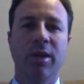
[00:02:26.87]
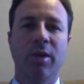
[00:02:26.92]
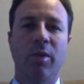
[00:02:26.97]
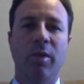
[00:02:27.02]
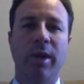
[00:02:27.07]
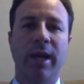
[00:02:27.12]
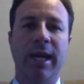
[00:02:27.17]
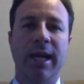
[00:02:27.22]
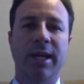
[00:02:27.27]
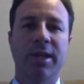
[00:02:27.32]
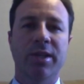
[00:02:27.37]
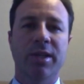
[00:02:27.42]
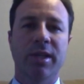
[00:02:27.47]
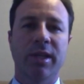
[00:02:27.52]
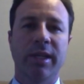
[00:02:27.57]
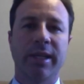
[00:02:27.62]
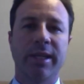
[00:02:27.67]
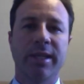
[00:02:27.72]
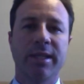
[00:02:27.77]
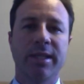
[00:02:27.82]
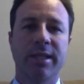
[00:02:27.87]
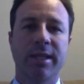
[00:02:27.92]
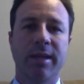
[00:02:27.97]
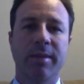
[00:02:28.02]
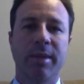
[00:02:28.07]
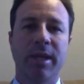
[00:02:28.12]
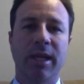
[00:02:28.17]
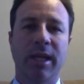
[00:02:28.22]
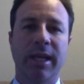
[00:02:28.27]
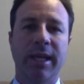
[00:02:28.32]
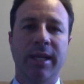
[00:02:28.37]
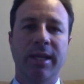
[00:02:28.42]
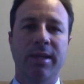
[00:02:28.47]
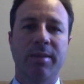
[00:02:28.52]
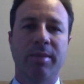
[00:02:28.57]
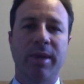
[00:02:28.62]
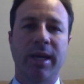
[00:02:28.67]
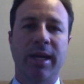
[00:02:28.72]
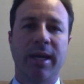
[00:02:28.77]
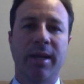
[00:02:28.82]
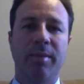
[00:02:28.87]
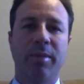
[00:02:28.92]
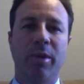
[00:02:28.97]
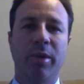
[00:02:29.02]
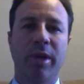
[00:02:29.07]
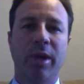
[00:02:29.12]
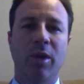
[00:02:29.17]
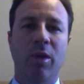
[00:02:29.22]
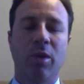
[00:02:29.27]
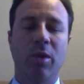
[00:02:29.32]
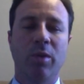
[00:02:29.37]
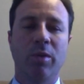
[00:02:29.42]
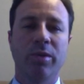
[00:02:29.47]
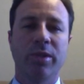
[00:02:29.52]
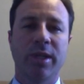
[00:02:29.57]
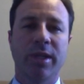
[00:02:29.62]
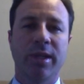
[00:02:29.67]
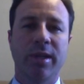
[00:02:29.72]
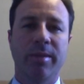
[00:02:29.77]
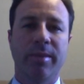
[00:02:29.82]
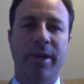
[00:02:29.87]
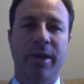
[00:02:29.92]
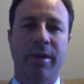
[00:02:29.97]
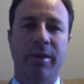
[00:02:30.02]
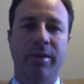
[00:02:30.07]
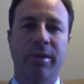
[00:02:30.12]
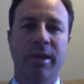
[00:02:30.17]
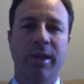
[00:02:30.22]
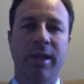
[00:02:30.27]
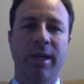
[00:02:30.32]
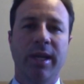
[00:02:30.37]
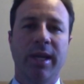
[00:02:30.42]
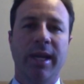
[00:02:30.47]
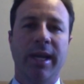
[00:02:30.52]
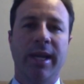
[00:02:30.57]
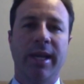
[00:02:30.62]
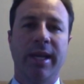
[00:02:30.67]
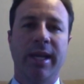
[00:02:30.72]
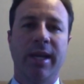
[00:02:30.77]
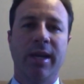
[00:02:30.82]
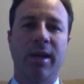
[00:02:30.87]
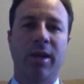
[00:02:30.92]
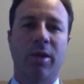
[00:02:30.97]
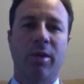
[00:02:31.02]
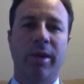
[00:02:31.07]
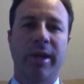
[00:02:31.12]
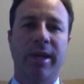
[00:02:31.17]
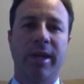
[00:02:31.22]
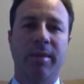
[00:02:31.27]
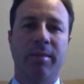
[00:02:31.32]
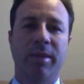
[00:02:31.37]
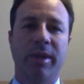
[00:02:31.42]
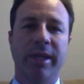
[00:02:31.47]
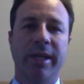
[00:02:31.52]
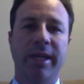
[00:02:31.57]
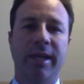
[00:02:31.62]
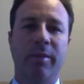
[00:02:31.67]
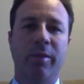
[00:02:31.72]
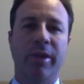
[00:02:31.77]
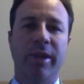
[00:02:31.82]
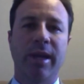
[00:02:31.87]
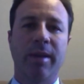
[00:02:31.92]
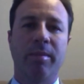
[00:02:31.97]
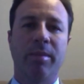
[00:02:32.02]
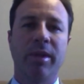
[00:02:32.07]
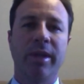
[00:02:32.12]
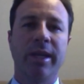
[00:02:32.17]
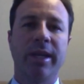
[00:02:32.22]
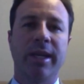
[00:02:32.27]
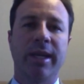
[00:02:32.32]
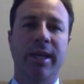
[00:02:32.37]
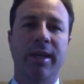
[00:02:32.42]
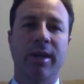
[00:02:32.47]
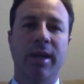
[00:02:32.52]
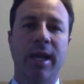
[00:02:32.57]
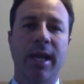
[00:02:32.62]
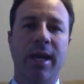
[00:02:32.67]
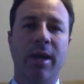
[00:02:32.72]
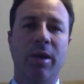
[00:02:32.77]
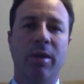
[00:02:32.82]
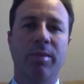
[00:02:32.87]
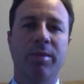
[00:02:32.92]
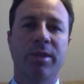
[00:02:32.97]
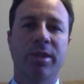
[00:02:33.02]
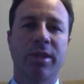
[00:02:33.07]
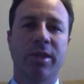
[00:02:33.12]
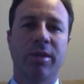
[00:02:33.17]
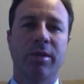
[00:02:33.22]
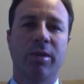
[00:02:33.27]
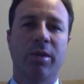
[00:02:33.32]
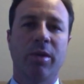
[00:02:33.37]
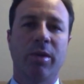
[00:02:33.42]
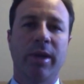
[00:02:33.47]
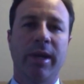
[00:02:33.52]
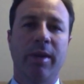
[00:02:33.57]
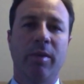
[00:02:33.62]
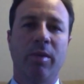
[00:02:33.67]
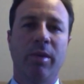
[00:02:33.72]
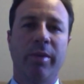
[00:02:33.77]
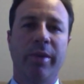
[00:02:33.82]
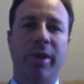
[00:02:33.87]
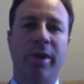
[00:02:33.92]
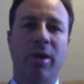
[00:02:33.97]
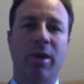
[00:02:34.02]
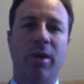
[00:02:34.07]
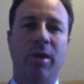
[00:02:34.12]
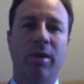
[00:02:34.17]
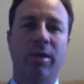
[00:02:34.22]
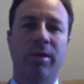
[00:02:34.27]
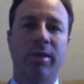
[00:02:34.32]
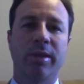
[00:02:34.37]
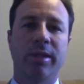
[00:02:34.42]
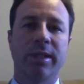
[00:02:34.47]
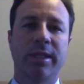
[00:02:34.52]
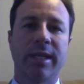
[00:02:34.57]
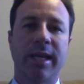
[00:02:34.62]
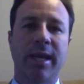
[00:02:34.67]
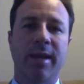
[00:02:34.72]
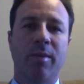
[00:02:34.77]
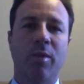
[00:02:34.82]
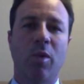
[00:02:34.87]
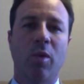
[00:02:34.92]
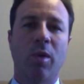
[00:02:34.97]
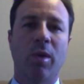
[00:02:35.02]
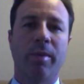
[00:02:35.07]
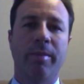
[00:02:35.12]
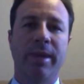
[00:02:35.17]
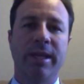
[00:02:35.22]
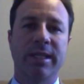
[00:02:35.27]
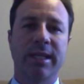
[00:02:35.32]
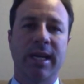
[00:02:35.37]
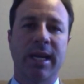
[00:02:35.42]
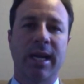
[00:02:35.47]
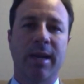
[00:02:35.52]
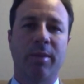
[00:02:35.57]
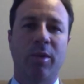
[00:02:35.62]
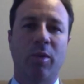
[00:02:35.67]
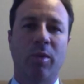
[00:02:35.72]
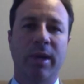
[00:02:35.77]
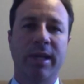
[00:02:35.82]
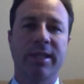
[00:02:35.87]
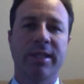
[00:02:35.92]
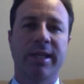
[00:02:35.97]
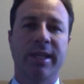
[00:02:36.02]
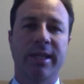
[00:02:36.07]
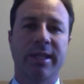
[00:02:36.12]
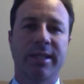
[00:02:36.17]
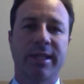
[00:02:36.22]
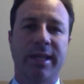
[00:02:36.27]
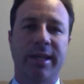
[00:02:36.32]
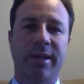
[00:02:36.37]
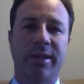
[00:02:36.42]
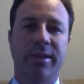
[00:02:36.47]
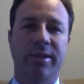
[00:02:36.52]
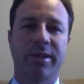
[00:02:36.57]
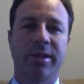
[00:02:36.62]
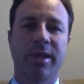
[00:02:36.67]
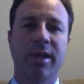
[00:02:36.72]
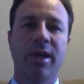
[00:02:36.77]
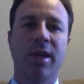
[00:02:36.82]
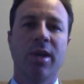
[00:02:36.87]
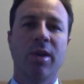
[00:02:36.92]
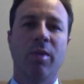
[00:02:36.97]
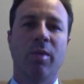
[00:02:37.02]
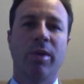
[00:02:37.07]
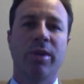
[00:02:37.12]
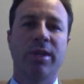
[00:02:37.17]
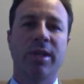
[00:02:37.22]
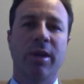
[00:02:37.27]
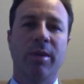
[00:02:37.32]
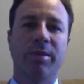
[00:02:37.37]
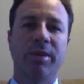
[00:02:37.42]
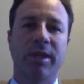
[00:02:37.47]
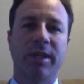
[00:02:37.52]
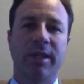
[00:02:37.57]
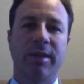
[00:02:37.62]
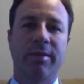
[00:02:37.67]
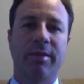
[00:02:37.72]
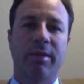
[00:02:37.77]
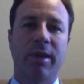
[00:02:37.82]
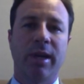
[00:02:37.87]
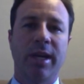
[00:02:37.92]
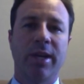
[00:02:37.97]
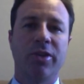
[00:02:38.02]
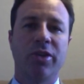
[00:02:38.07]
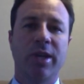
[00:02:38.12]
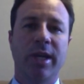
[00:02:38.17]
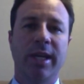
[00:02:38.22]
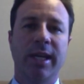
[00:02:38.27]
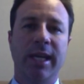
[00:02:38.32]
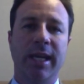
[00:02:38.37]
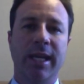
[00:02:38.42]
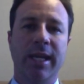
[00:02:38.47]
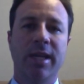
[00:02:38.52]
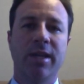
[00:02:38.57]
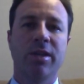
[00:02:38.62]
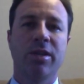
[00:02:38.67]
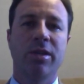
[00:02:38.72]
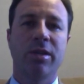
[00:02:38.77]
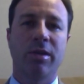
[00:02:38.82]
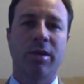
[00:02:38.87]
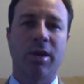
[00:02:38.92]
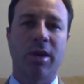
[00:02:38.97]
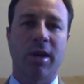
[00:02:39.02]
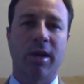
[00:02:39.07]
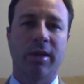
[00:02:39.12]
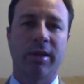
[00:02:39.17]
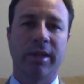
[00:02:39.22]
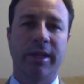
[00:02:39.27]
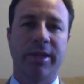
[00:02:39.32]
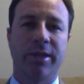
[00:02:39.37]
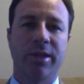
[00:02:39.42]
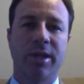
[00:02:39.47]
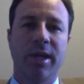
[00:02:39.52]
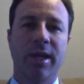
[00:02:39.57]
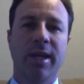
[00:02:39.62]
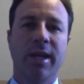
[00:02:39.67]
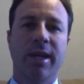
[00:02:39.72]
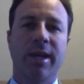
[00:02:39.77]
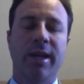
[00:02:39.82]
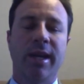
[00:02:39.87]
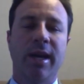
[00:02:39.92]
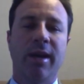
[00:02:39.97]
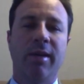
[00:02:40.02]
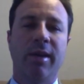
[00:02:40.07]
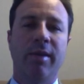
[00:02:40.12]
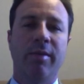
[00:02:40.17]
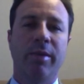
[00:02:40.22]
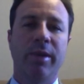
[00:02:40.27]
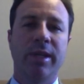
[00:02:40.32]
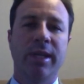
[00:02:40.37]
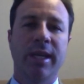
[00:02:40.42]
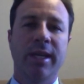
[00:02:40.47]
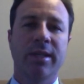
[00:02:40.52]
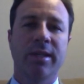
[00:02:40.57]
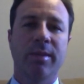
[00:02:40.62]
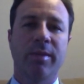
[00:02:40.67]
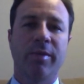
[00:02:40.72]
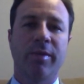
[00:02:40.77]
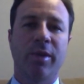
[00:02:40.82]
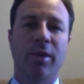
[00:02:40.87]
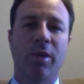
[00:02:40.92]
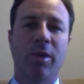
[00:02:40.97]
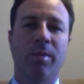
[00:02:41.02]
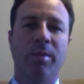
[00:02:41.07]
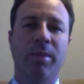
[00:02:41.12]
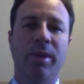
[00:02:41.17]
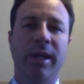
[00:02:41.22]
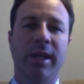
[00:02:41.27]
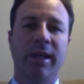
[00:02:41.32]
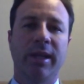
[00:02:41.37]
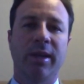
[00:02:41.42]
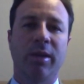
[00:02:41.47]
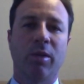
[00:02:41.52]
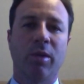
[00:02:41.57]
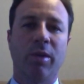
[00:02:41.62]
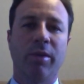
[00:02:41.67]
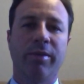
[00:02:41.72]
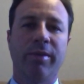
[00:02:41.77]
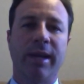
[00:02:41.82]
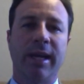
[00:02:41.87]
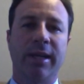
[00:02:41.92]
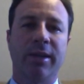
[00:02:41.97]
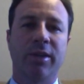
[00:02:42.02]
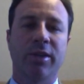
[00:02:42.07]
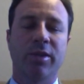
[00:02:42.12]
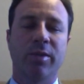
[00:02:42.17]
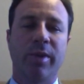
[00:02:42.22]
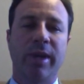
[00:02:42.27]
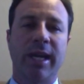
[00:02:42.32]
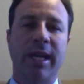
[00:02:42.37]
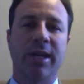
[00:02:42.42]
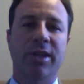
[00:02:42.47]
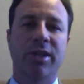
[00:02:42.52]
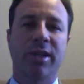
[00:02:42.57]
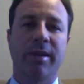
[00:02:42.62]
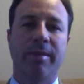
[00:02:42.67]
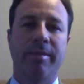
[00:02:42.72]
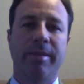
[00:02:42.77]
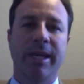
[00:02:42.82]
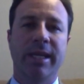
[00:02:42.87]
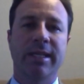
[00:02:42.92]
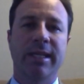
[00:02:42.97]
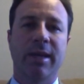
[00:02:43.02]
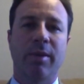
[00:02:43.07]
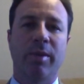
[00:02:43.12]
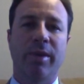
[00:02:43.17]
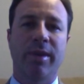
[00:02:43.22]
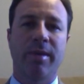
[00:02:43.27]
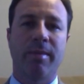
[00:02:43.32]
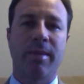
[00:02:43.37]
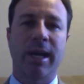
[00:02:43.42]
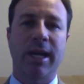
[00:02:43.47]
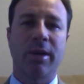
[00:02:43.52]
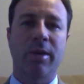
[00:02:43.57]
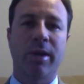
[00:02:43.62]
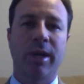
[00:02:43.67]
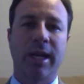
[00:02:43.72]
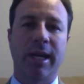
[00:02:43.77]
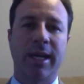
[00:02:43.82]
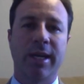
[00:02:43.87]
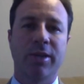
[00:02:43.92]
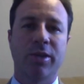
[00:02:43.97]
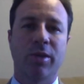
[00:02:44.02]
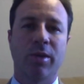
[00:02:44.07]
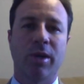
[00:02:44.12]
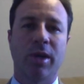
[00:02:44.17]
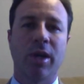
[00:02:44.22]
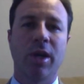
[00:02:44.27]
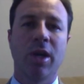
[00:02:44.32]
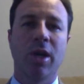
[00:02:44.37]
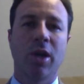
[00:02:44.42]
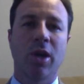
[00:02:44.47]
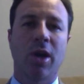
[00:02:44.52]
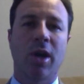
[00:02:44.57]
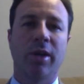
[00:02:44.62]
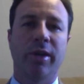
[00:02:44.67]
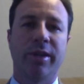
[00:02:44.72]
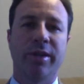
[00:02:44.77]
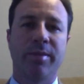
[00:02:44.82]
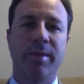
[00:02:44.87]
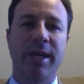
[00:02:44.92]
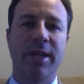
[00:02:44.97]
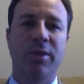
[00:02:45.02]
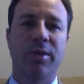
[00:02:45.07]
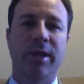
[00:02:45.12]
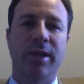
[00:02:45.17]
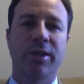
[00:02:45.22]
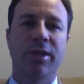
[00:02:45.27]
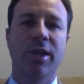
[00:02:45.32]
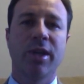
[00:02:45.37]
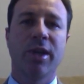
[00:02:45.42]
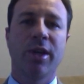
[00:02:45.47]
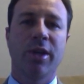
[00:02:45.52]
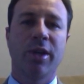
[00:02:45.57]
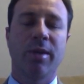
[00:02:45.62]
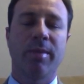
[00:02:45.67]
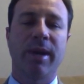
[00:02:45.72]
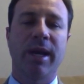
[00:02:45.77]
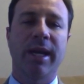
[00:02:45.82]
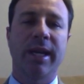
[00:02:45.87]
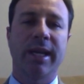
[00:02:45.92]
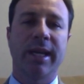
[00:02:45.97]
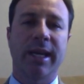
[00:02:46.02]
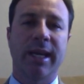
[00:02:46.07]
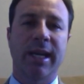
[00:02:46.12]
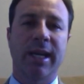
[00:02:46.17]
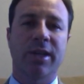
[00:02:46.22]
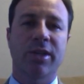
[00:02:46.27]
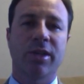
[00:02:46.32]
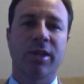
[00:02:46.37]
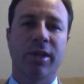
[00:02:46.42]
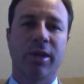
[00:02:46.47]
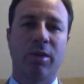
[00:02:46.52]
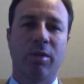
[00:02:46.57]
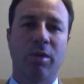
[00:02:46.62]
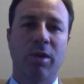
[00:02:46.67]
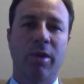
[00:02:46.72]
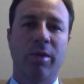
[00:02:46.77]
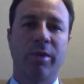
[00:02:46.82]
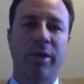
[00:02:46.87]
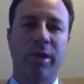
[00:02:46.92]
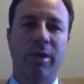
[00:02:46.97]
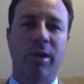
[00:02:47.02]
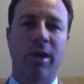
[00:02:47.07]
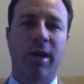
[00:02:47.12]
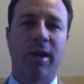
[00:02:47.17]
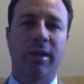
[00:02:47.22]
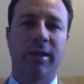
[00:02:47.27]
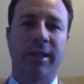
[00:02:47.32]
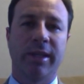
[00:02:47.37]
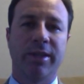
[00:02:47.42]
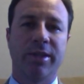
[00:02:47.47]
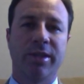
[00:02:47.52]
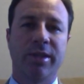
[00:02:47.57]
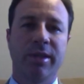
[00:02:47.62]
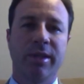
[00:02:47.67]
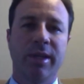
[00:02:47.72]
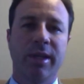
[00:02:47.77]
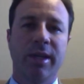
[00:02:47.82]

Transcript: We actually stimulate by poking holes in the bone and then creating bleeding. Well, that bleeding helps to create what we call stem or mesenchymal resting cells, which help to differentiate into cartilage. Now, if we take some of your own platelet growth factors and we actually mix that with a micronized or a cartilage matrix, your body can actually grow new cartilage.